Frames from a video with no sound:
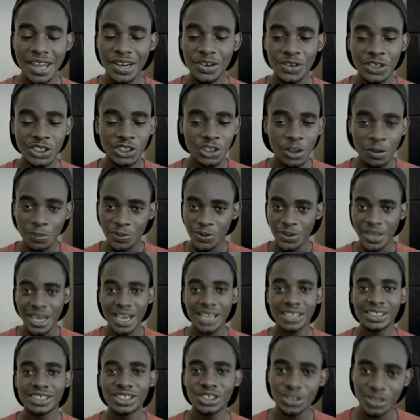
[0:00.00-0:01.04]
Anyways, hope you
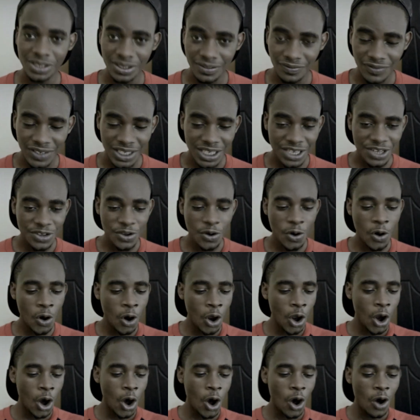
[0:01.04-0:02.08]
guys enjoyed the
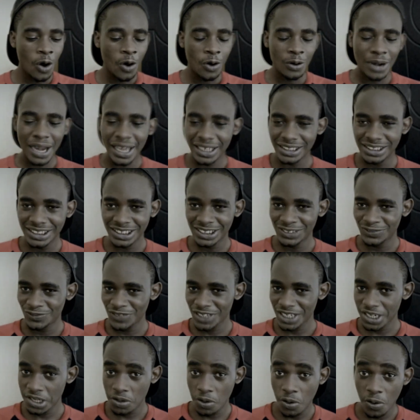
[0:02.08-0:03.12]
video. Like this
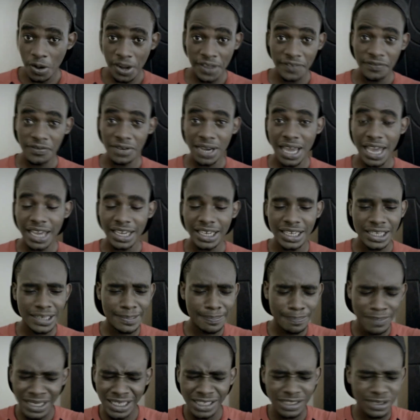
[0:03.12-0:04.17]
video if you like
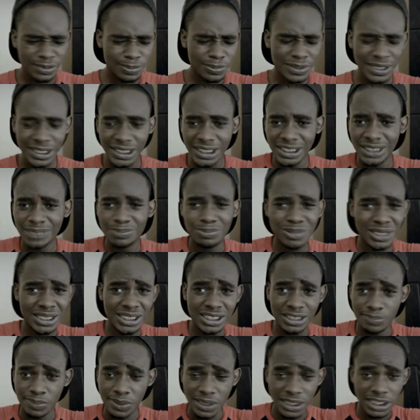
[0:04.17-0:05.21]
it. Please, please,
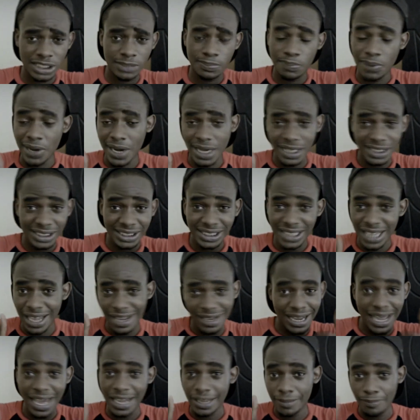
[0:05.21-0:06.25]
please, please press
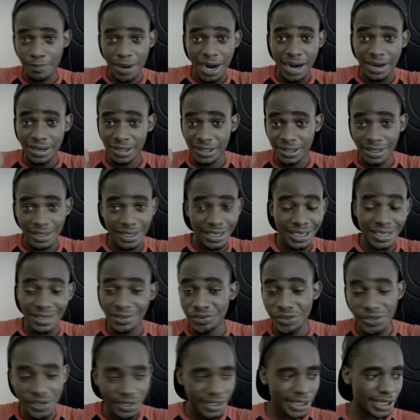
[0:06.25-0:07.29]
that like button. It
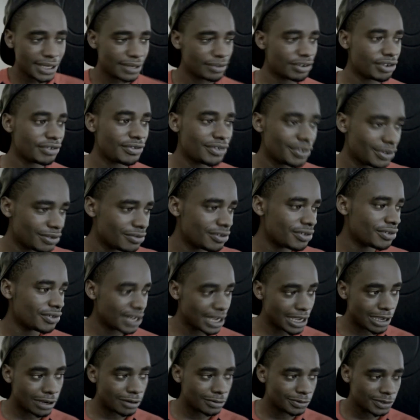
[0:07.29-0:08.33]
really, really, really
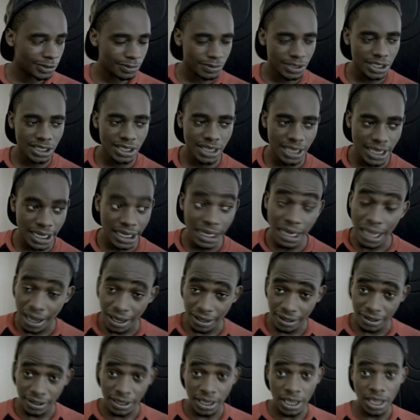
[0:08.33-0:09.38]
helps me a
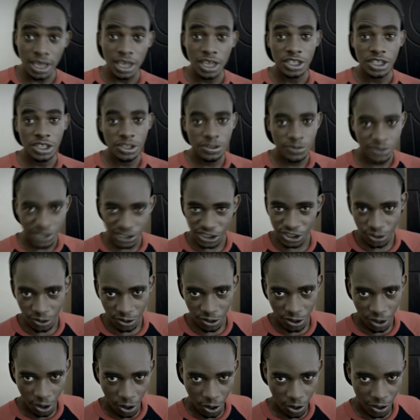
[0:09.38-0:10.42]
lot. You just
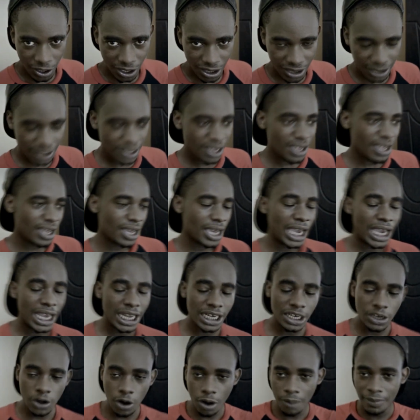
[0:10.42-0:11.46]
don't know it.
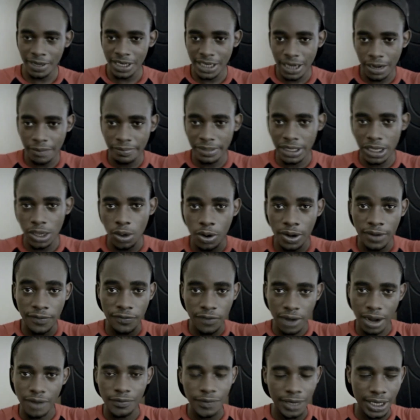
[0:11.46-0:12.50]
And comment down below
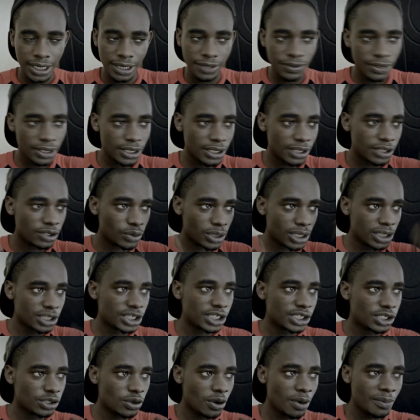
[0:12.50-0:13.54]
if you have anything. You can
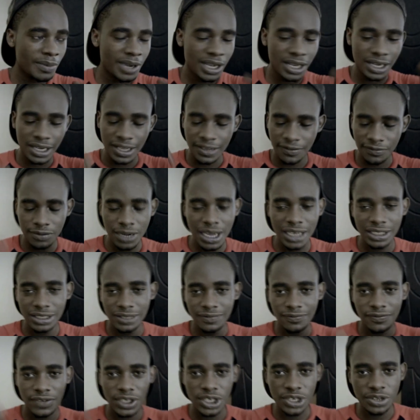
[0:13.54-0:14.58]
just comment. If you like
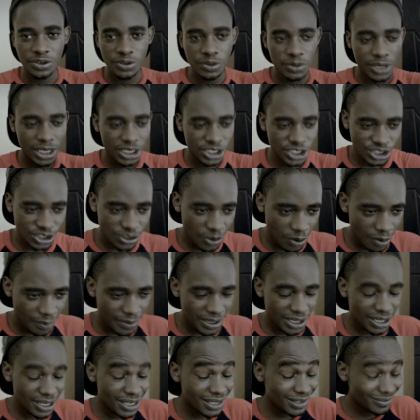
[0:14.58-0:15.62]
the video, you can just
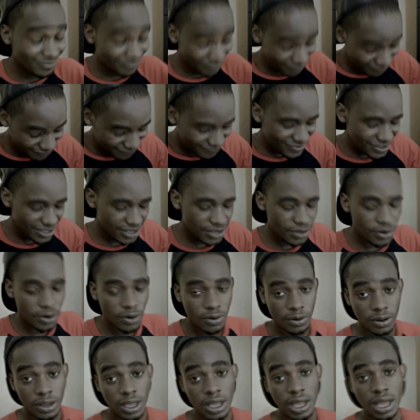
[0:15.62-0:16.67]
comment and, you
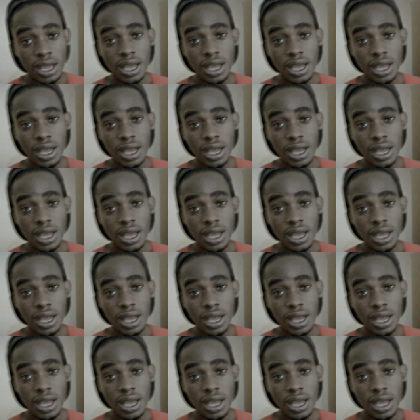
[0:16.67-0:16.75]
know.